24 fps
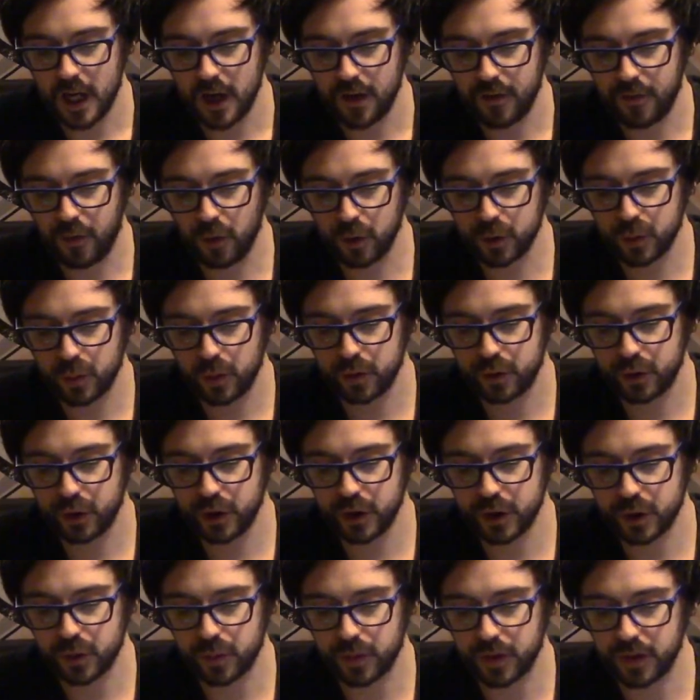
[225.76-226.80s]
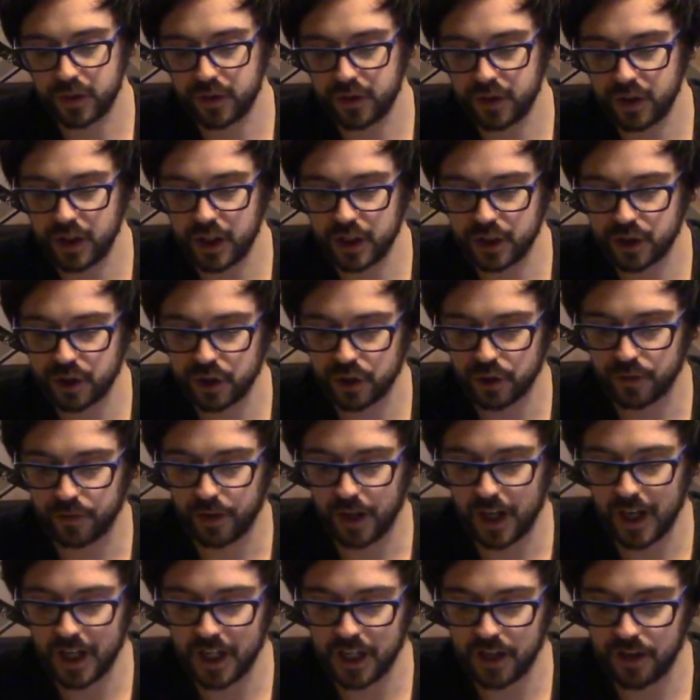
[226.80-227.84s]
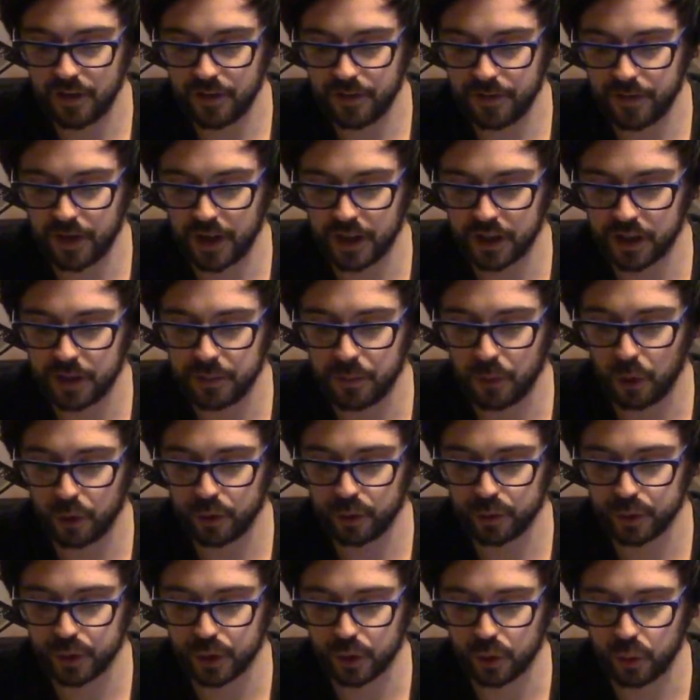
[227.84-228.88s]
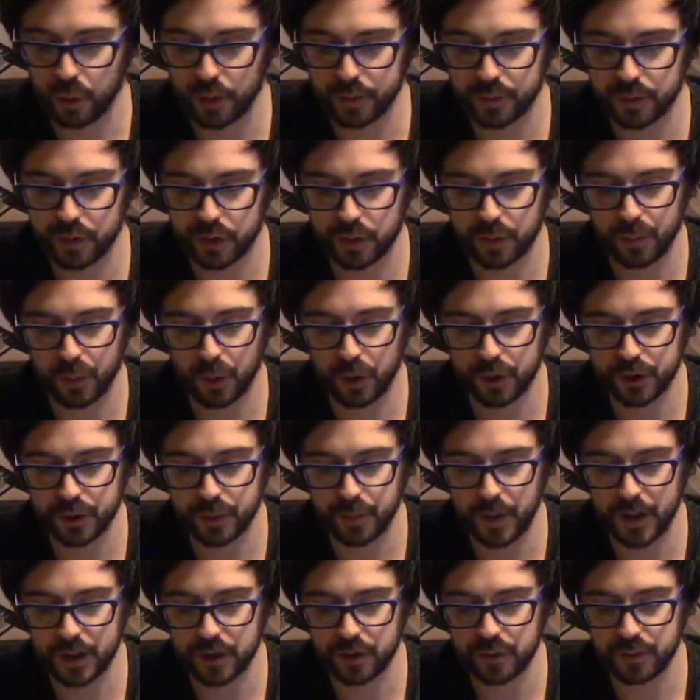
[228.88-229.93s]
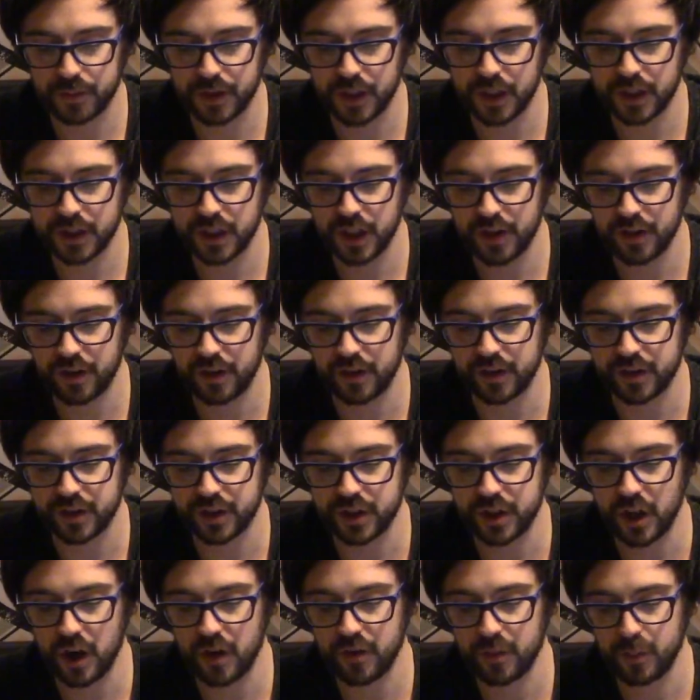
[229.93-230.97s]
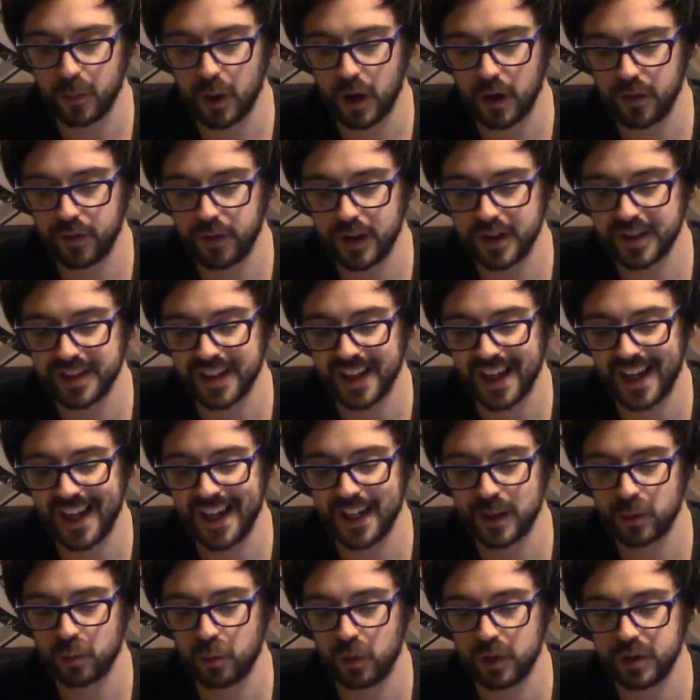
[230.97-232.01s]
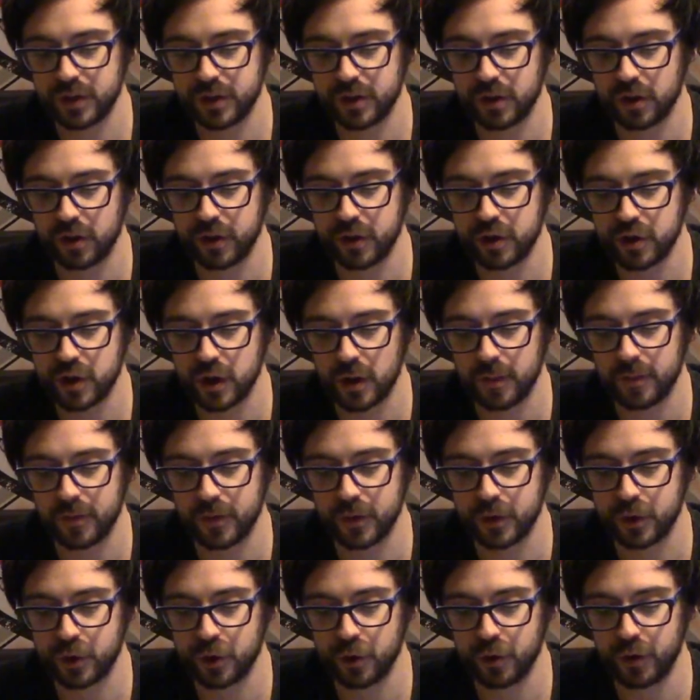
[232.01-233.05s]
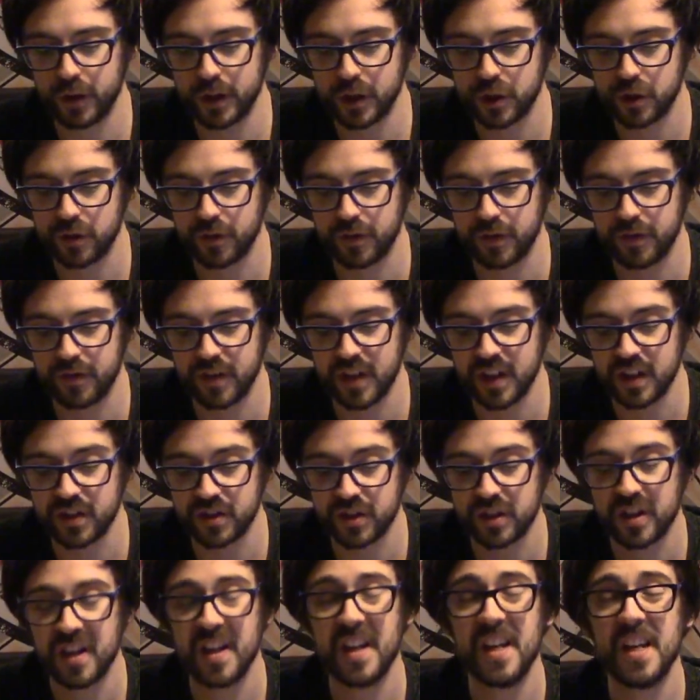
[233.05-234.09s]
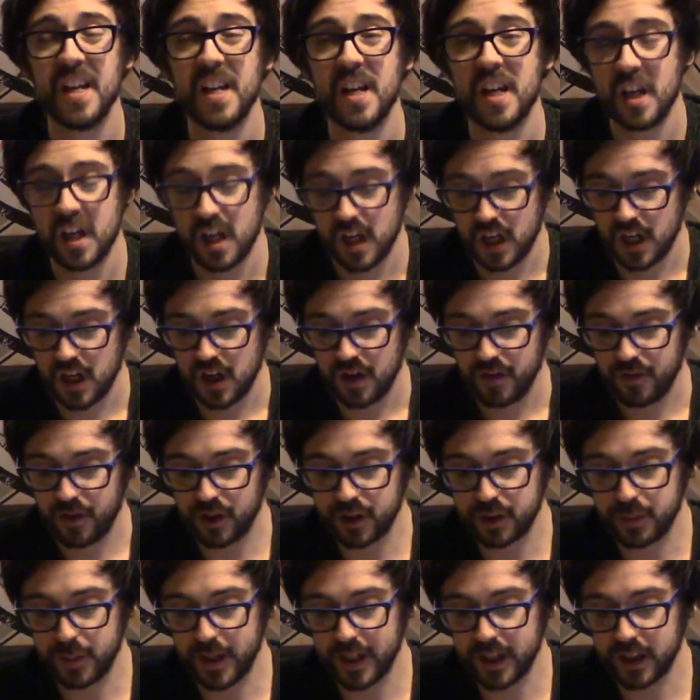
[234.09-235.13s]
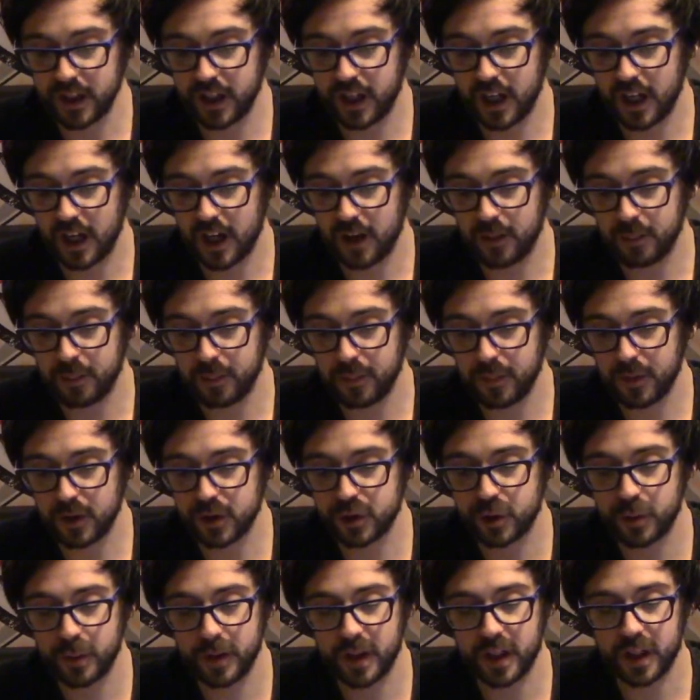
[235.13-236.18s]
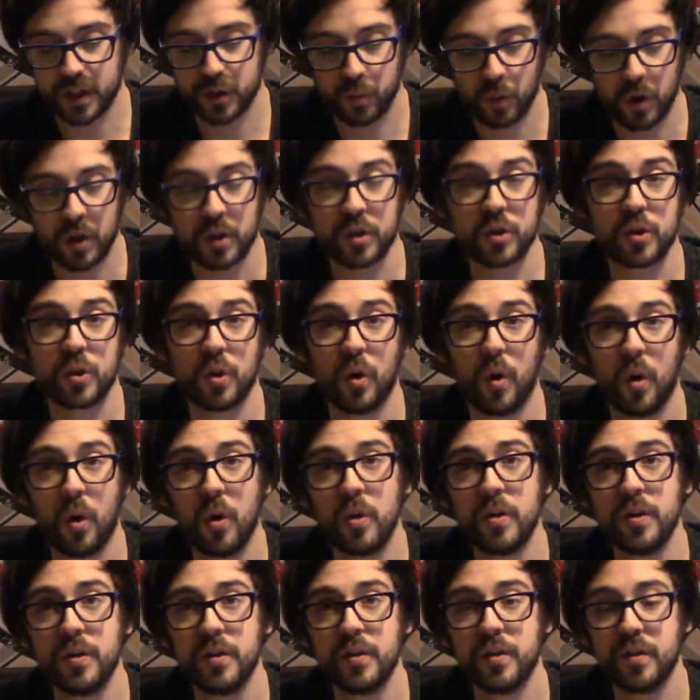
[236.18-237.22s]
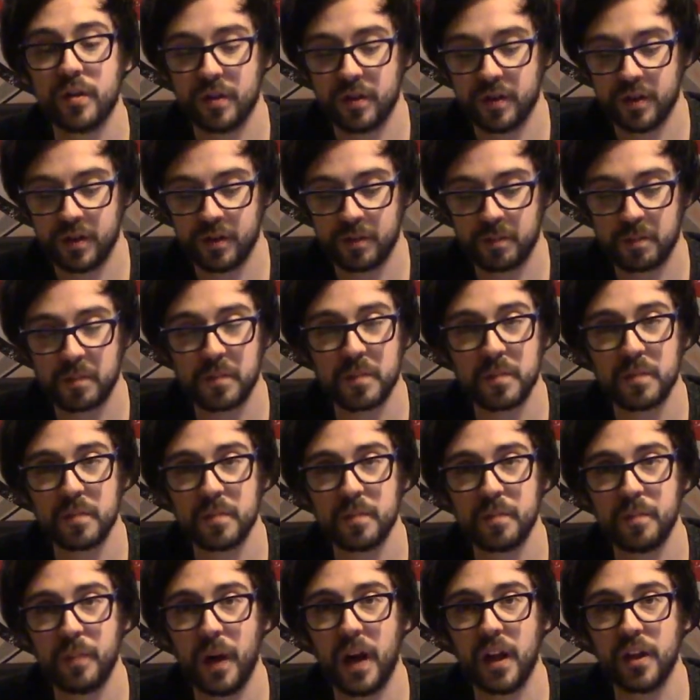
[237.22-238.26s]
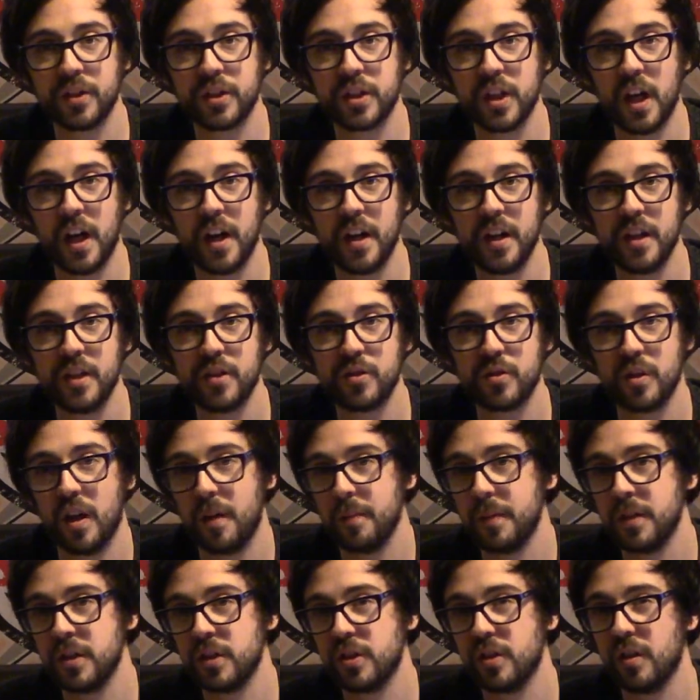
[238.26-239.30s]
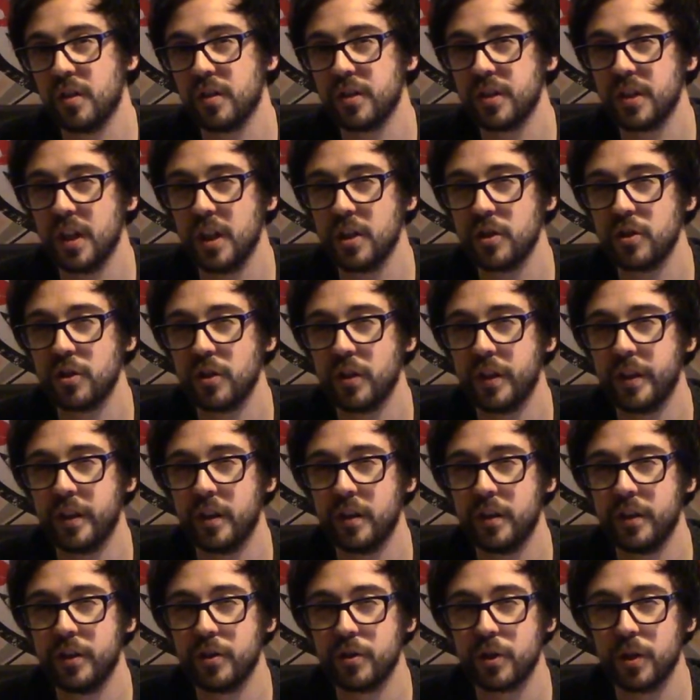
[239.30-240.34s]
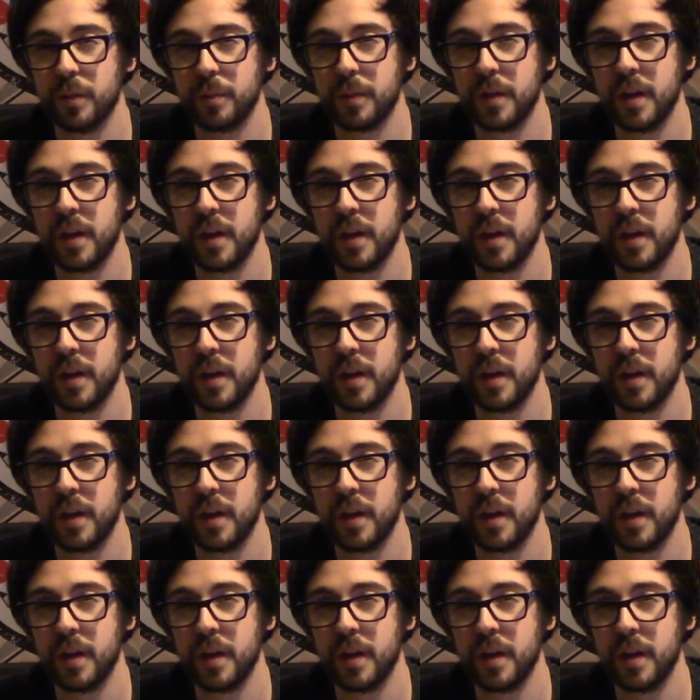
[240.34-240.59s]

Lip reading: Forge World units within 3 inches of any friendly models equipped with a broad spectrum data tether at the start of the morale phase, add 1 to their leadership for a duration of the phase. Fundamentally, I'm assuming this works on the Ballistarii, so that means they're essentially leadership